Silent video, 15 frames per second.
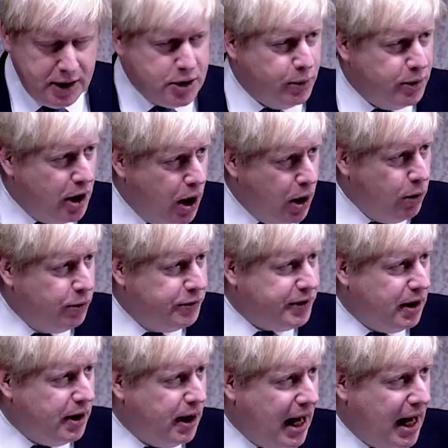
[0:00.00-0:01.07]
to an
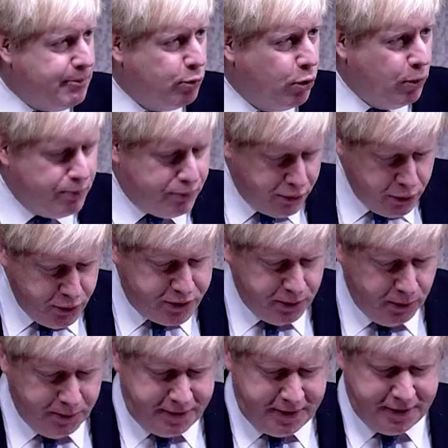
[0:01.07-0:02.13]
older and more
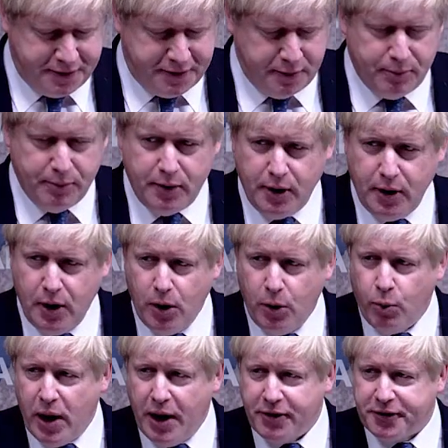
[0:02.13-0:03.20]
brutal system
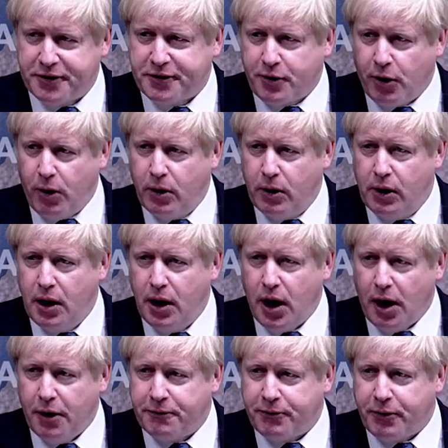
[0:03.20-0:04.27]
where the strong
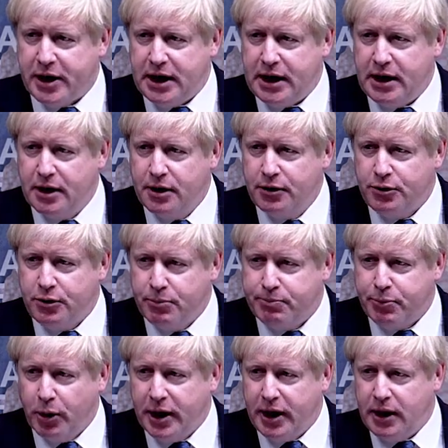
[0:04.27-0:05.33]
are free to
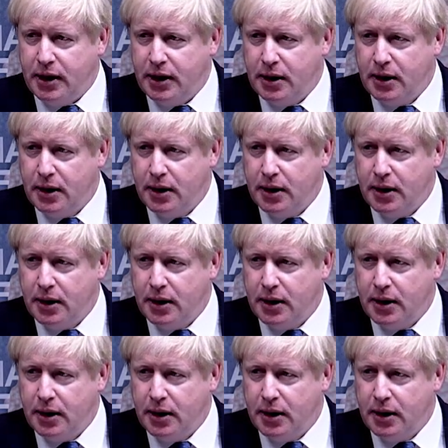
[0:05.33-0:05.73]
bully